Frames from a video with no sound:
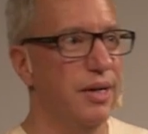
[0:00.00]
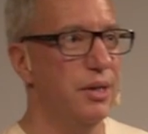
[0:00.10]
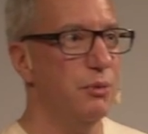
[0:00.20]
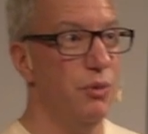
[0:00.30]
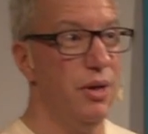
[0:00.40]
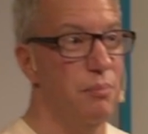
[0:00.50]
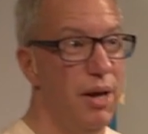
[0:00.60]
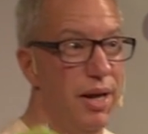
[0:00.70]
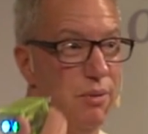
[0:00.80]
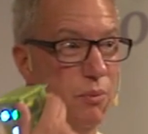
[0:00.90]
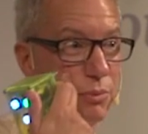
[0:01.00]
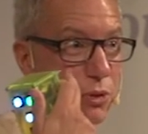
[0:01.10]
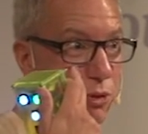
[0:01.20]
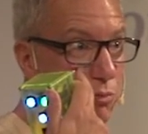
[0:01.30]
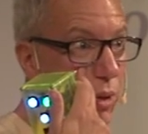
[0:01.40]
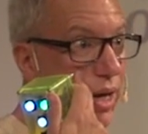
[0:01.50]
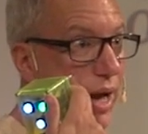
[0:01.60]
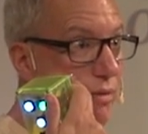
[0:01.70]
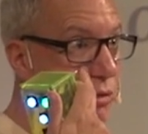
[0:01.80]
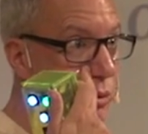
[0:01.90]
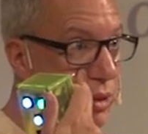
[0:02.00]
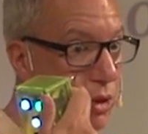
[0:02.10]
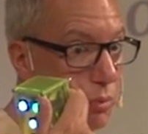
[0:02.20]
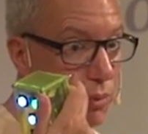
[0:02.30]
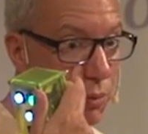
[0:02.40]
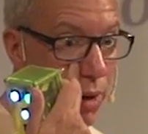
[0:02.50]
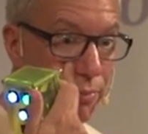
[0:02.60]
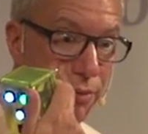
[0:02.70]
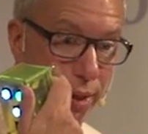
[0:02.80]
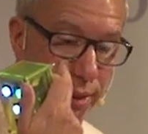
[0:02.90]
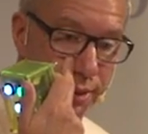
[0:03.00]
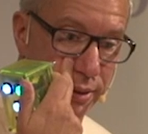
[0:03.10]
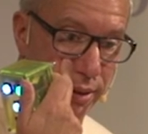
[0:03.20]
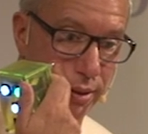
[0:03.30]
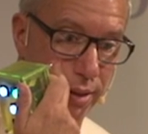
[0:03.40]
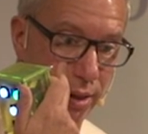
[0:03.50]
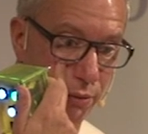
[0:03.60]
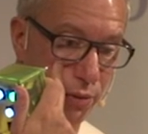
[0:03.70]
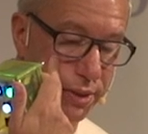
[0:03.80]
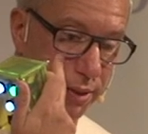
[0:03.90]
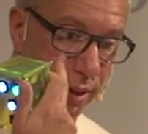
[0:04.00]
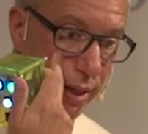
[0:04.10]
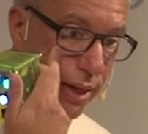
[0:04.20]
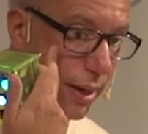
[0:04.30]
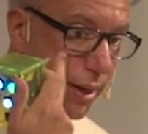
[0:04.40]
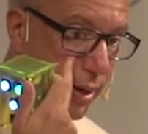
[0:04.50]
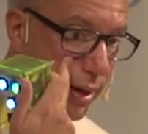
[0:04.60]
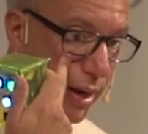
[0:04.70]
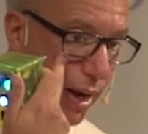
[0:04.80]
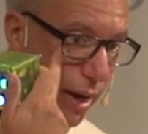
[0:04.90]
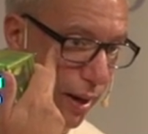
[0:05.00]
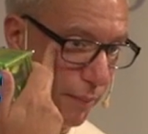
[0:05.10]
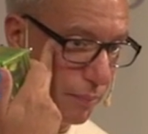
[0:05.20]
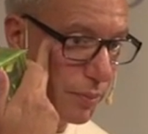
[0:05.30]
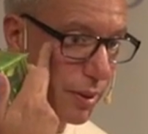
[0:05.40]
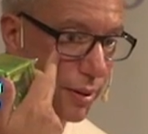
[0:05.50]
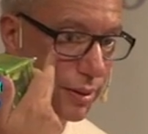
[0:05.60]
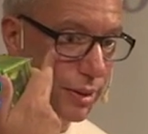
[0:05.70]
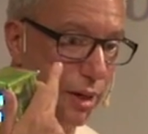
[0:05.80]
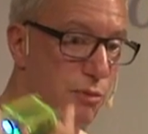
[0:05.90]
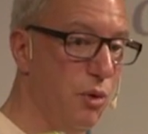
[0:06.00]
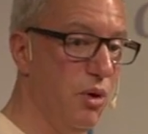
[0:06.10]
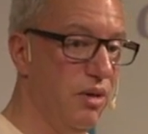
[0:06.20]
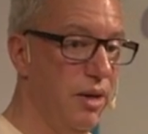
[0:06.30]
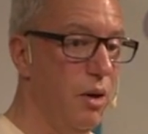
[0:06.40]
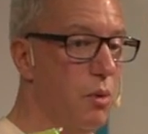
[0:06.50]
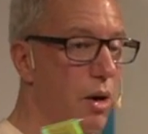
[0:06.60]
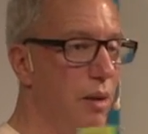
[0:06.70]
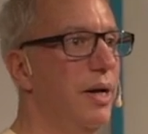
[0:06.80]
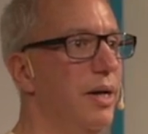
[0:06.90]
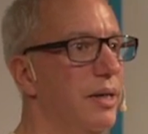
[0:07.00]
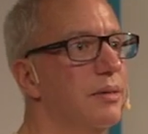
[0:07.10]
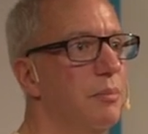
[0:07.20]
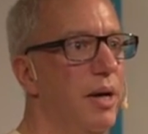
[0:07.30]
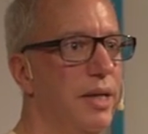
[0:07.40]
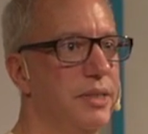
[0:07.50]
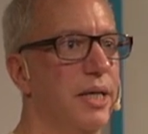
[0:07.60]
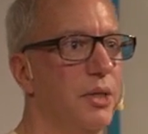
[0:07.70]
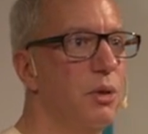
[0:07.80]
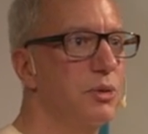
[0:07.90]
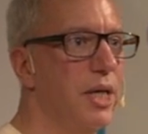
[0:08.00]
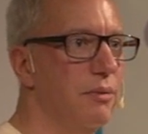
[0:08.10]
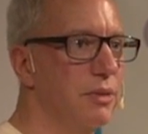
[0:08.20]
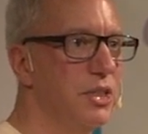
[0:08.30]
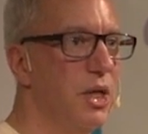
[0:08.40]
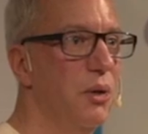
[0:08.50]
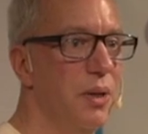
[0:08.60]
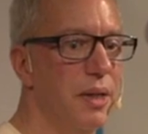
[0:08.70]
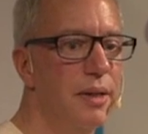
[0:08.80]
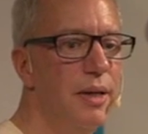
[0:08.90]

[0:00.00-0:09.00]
And I don't really make web stuff, but I have done a couple of web things recently. And I thought, you know what, I better dig those out and show you.